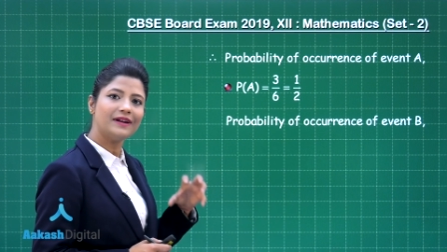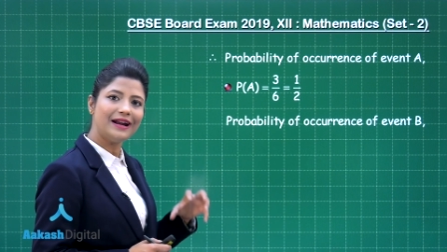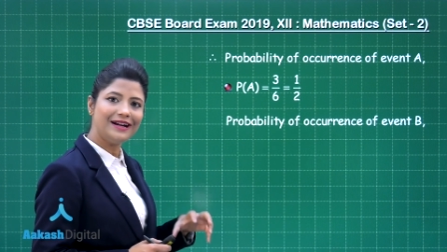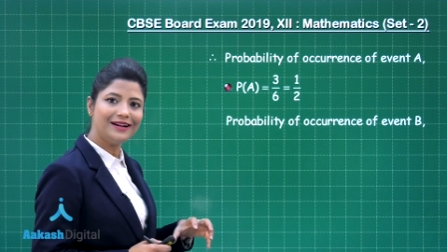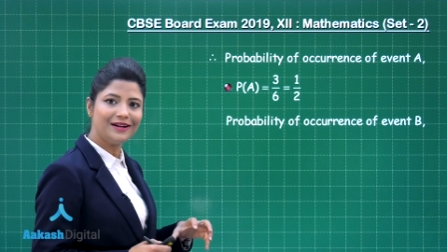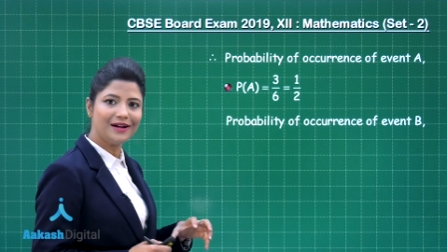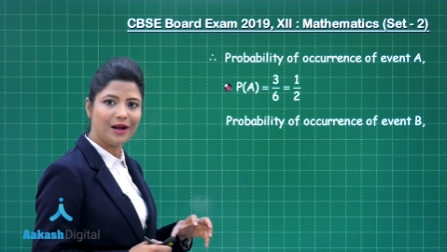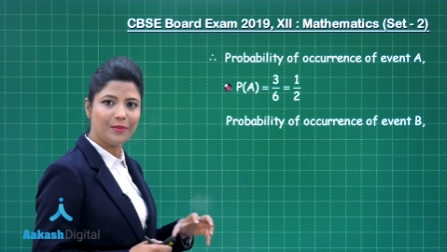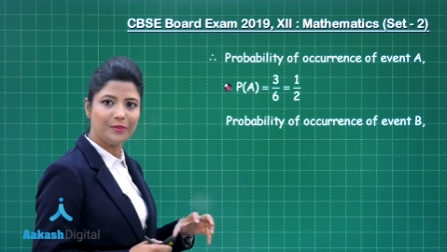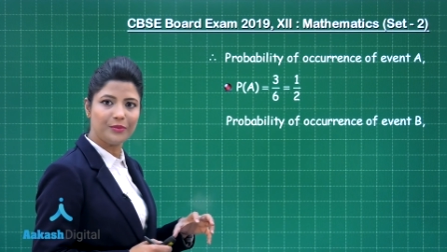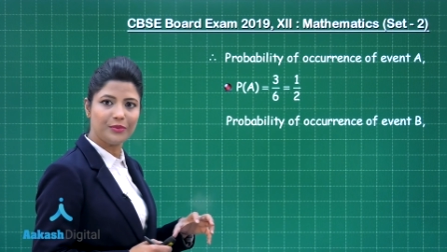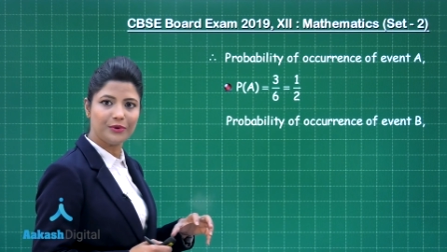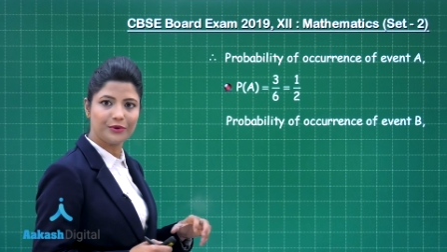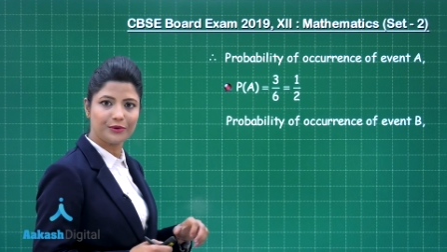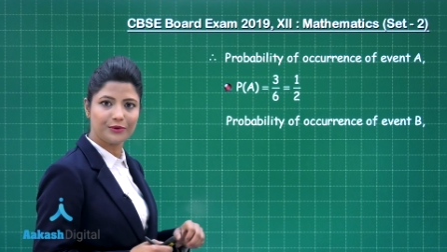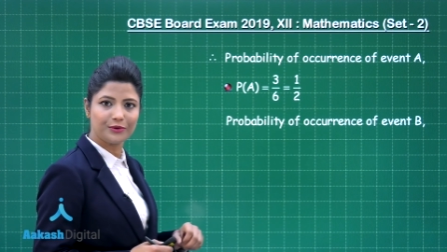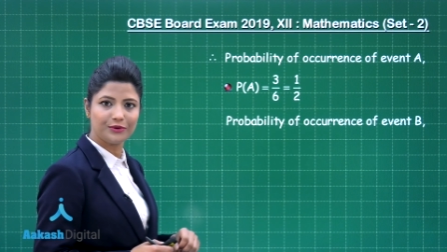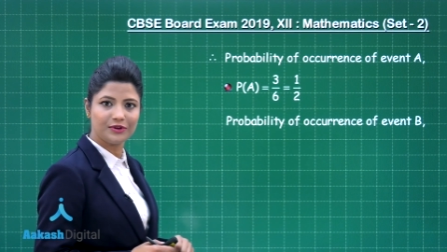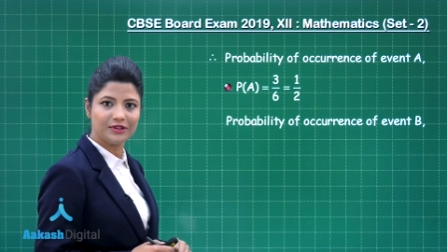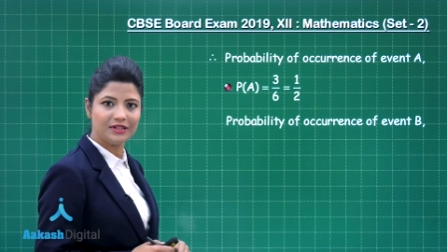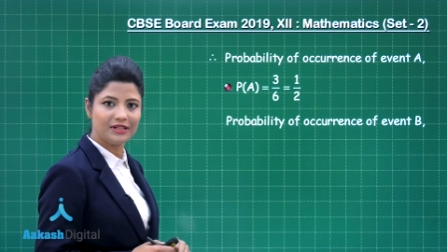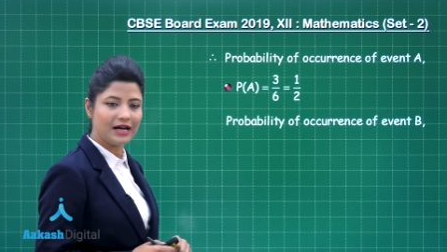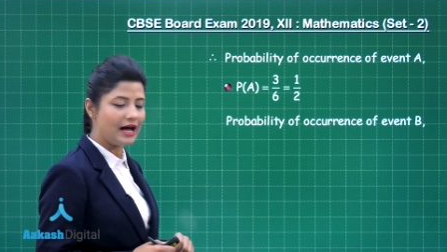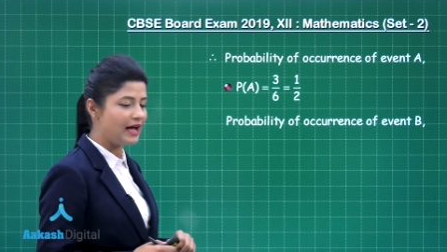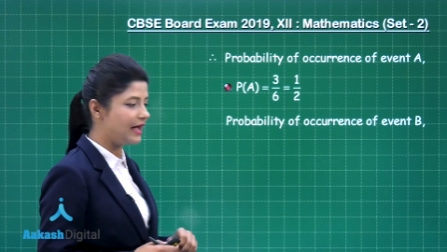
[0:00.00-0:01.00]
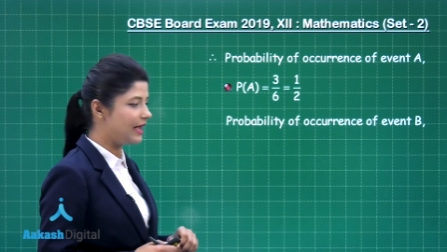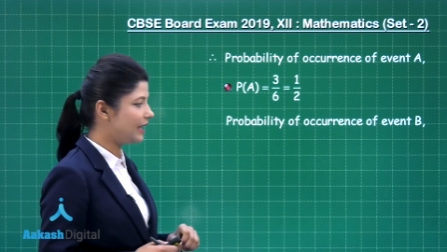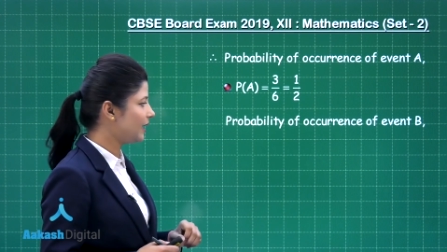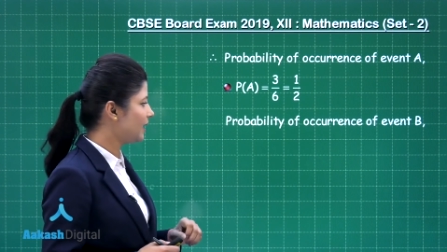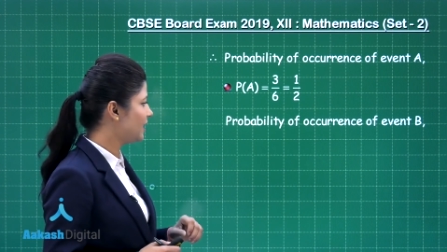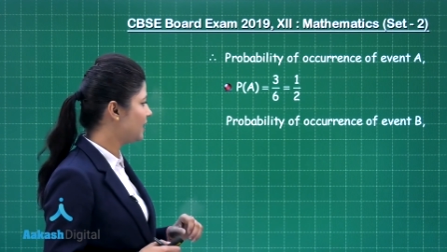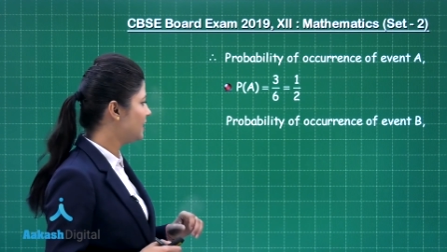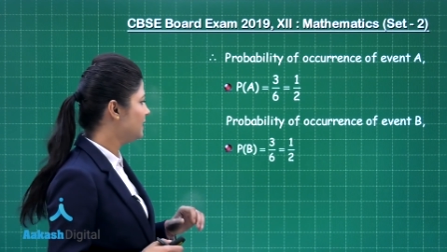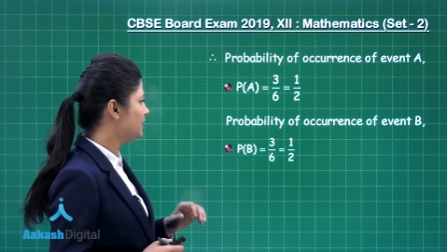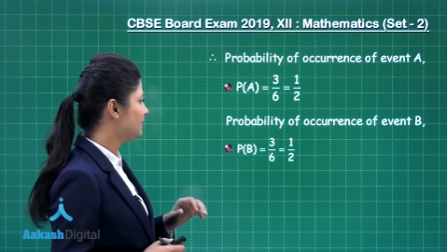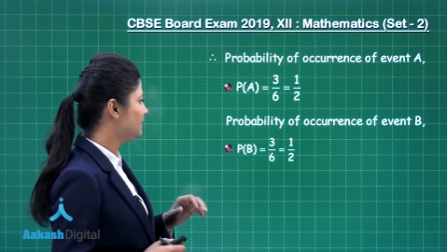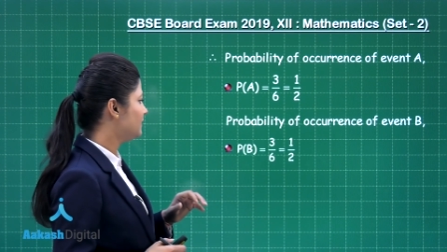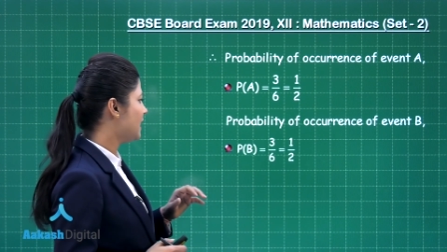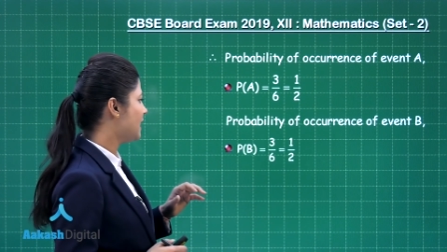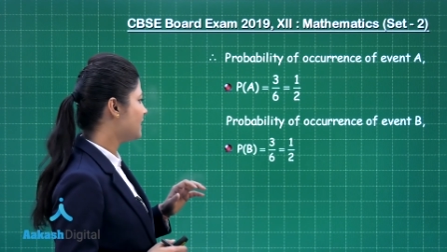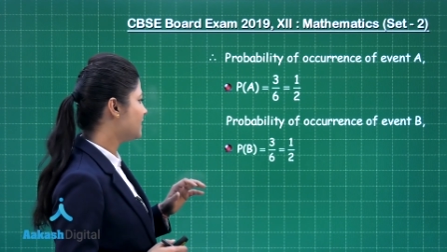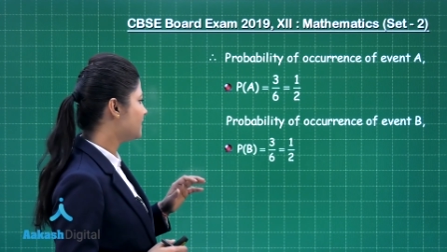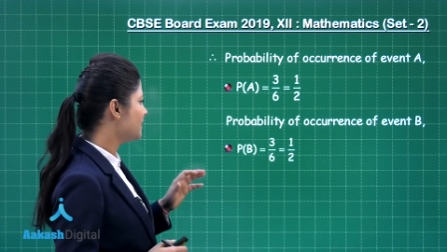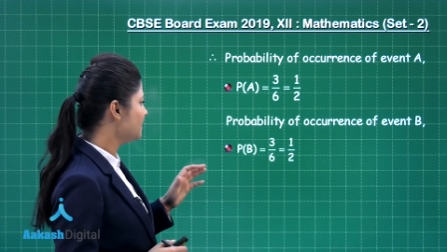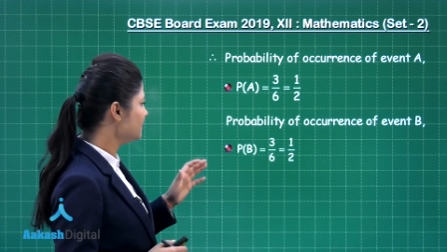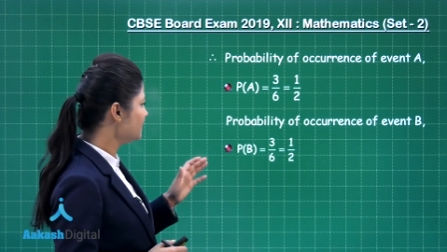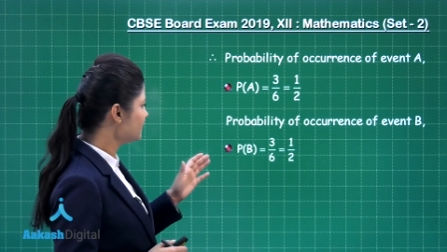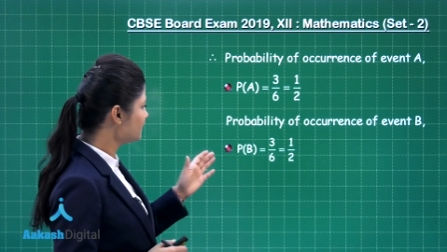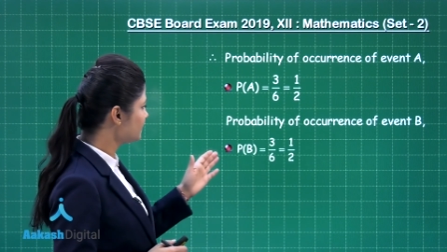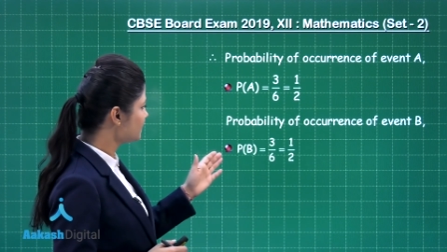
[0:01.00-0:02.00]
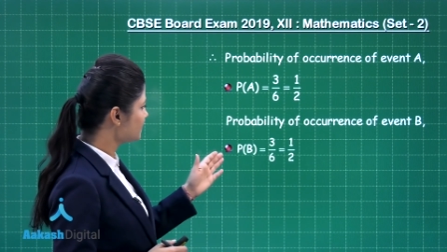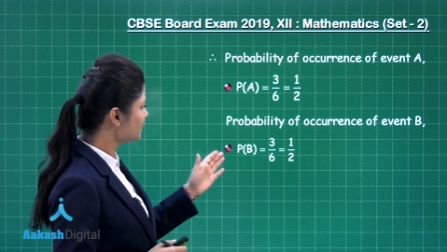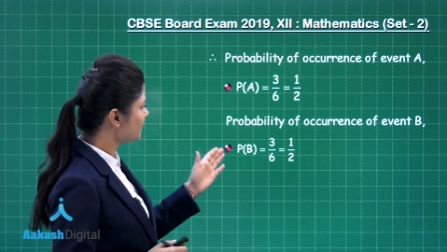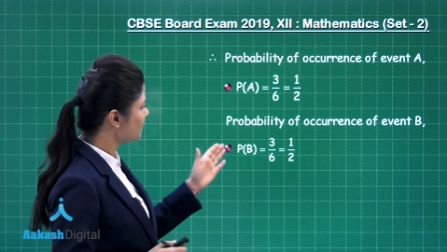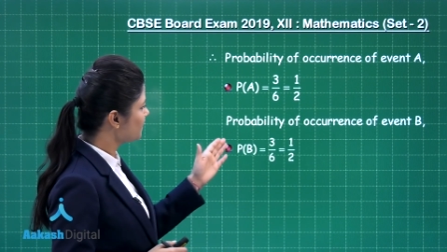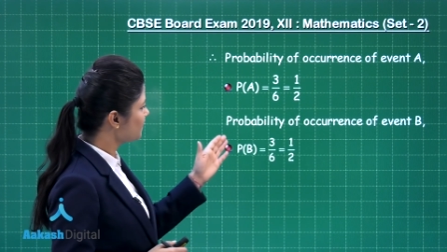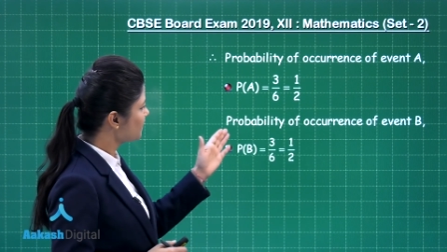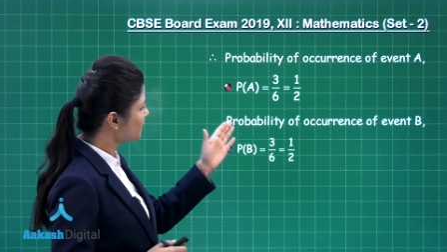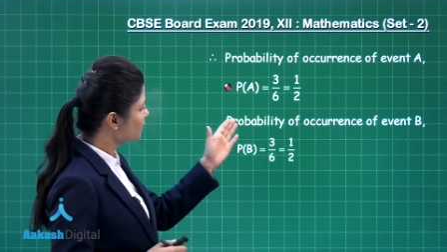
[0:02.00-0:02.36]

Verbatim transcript: red number on the die, that is